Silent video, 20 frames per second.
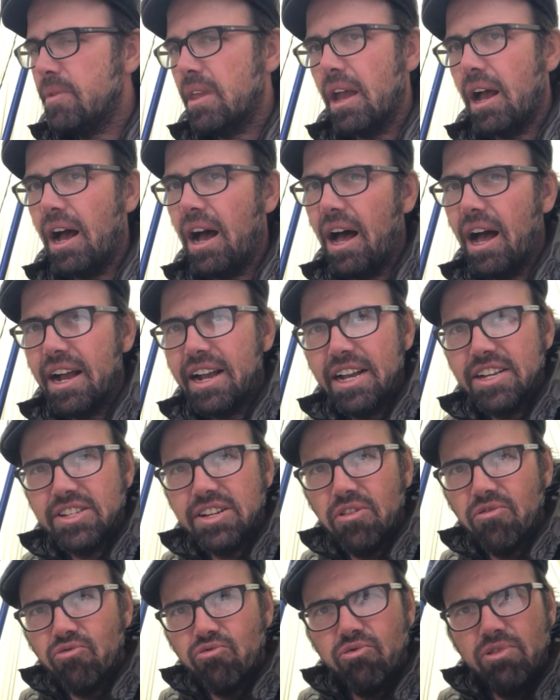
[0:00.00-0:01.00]
because
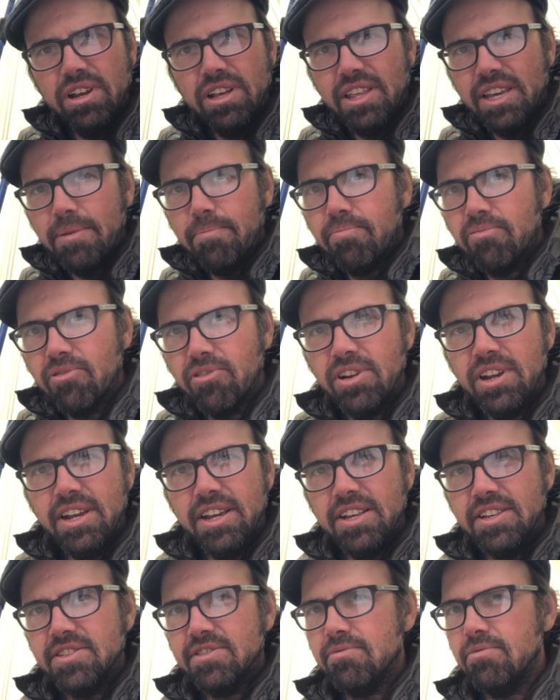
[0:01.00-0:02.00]
it really
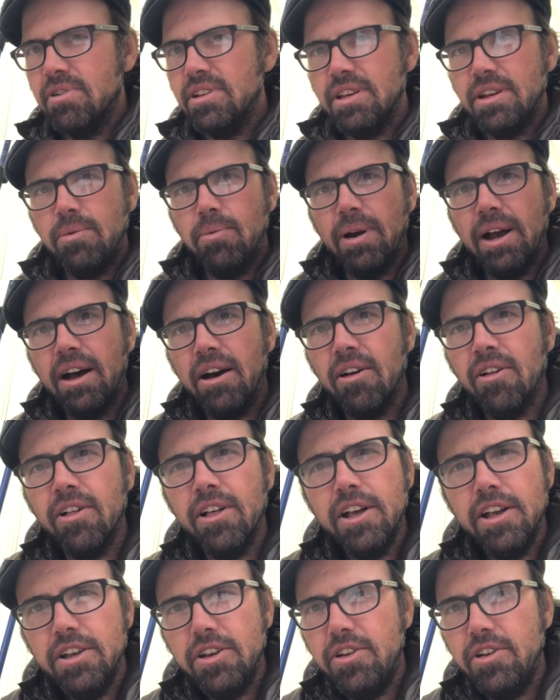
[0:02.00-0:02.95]
breathes really well.